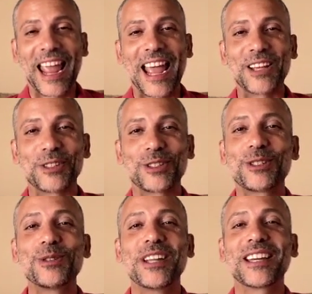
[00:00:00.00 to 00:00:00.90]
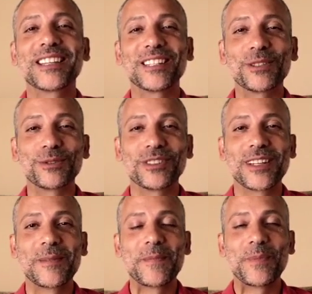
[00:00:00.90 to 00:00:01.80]
has two negative
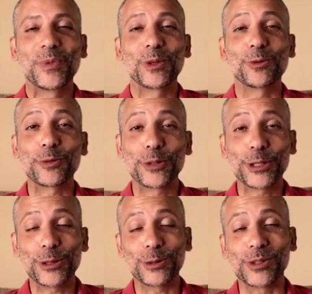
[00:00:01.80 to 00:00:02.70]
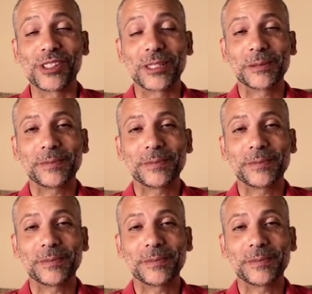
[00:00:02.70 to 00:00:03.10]
reviews.